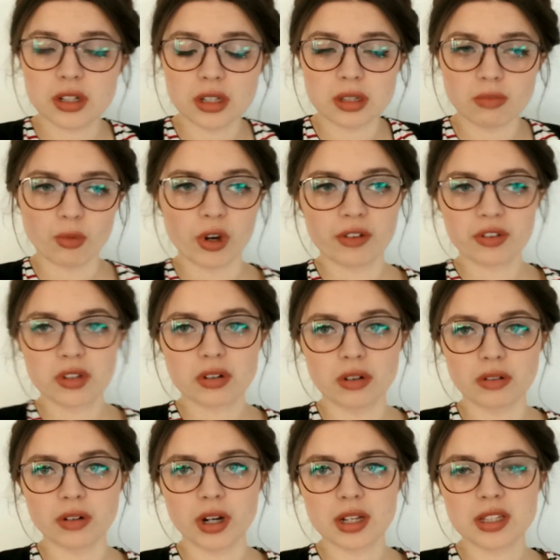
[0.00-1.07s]
did some work for
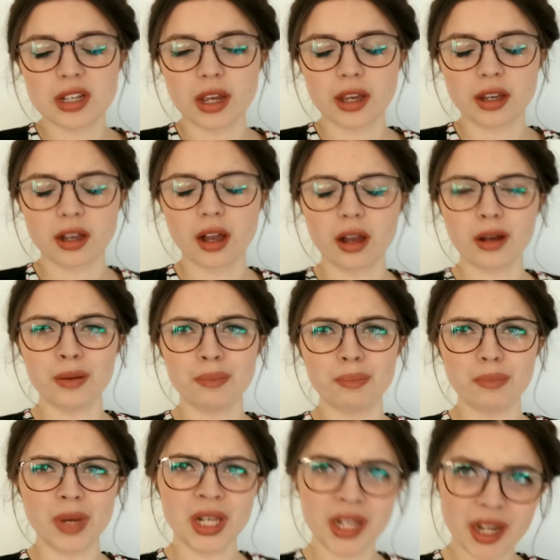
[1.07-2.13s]
script writing.
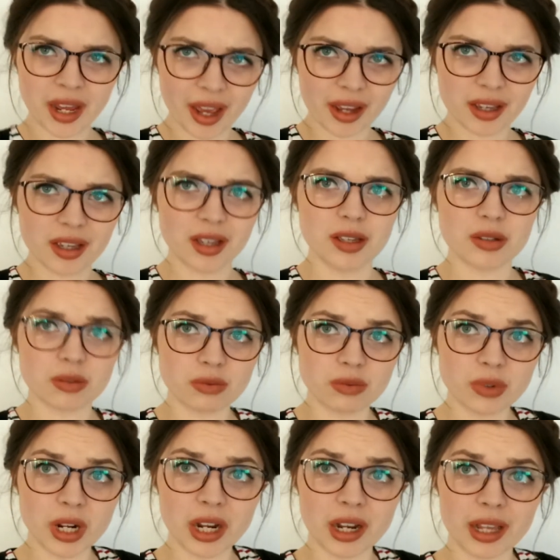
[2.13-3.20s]
My neck is
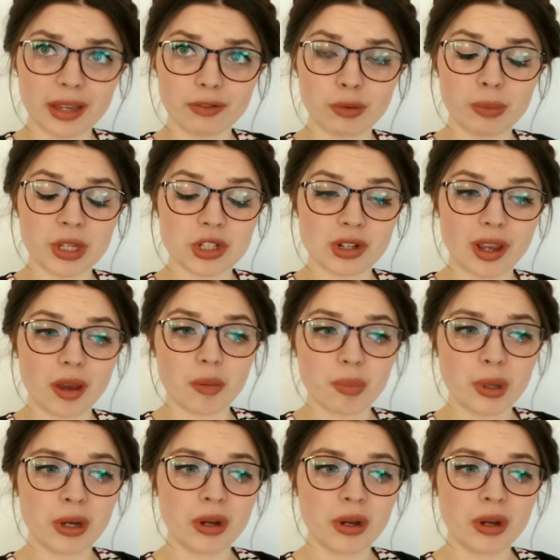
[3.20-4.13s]
really giving me jip,